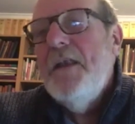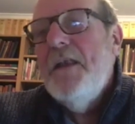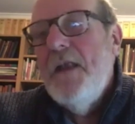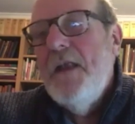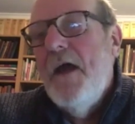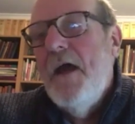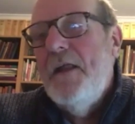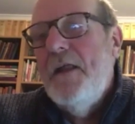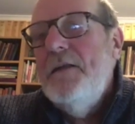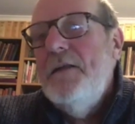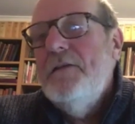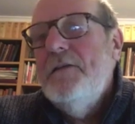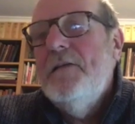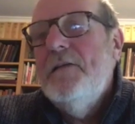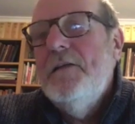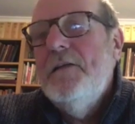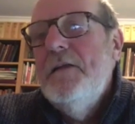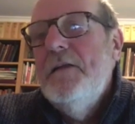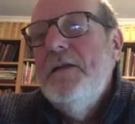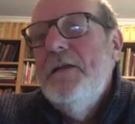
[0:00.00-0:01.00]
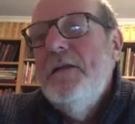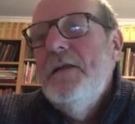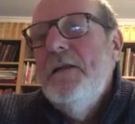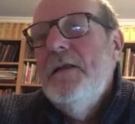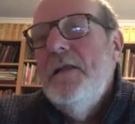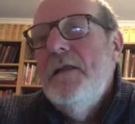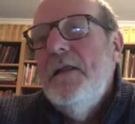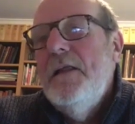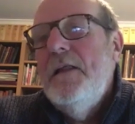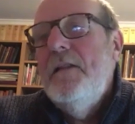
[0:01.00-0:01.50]
night
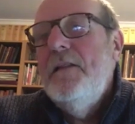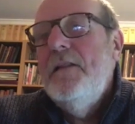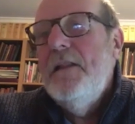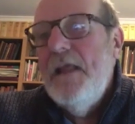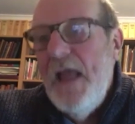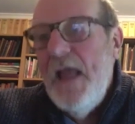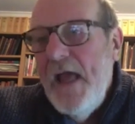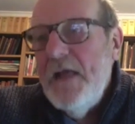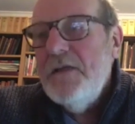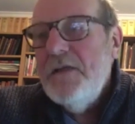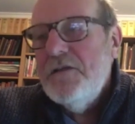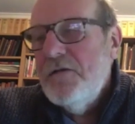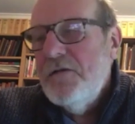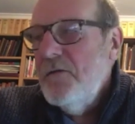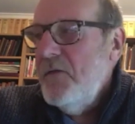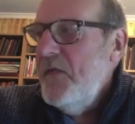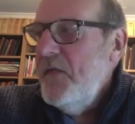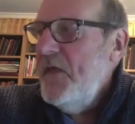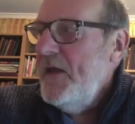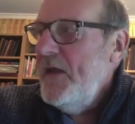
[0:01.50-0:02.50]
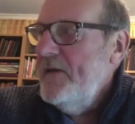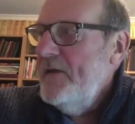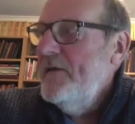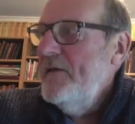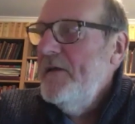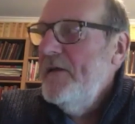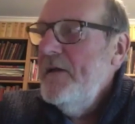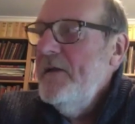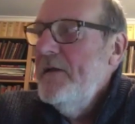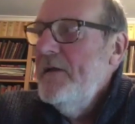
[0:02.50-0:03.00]
in the actual
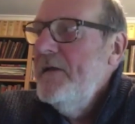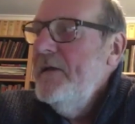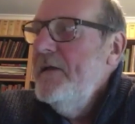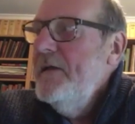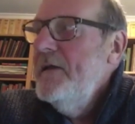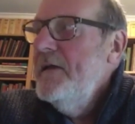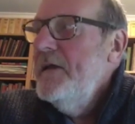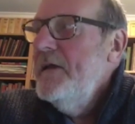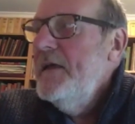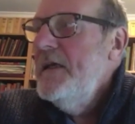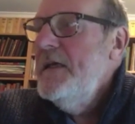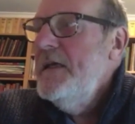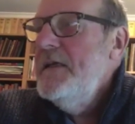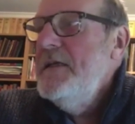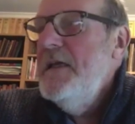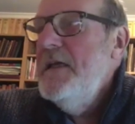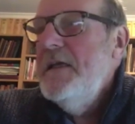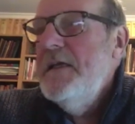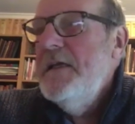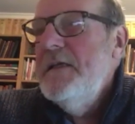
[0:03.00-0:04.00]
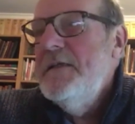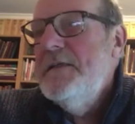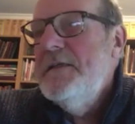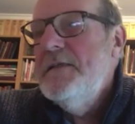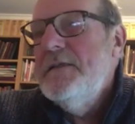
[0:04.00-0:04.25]
theatre is